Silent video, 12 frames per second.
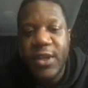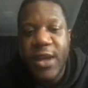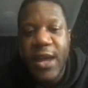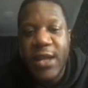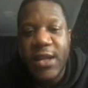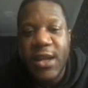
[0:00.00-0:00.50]

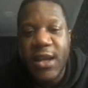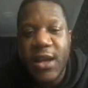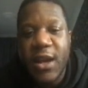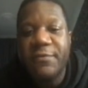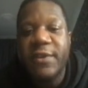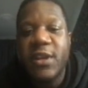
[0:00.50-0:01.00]
And uh,
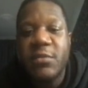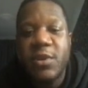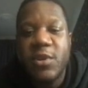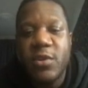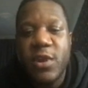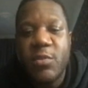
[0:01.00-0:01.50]
I think they've been
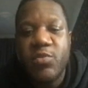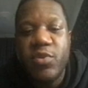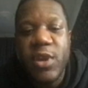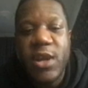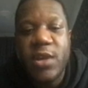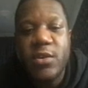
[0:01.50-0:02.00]
doing a
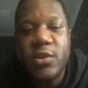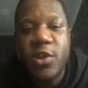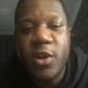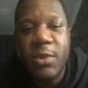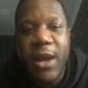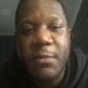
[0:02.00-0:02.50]
pretty good
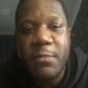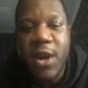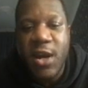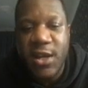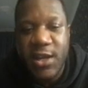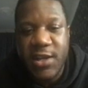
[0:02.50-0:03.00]
job at
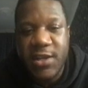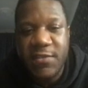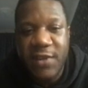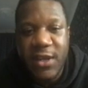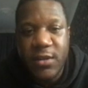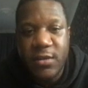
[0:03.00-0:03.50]
marketing this
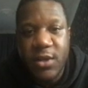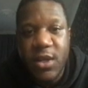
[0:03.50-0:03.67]
thing.